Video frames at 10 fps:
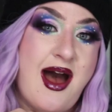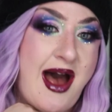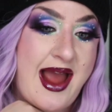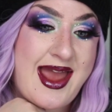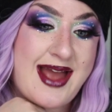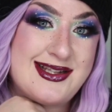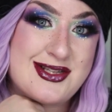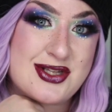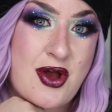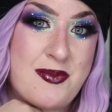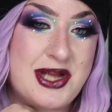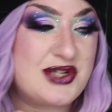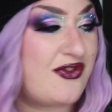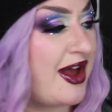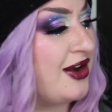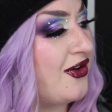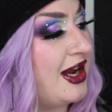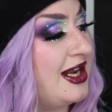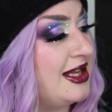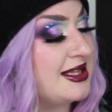I had so much fun
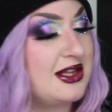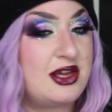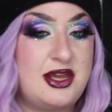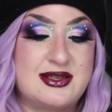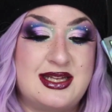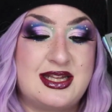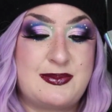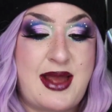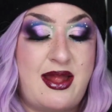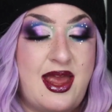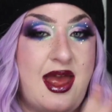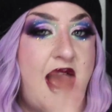creating this look using this palette.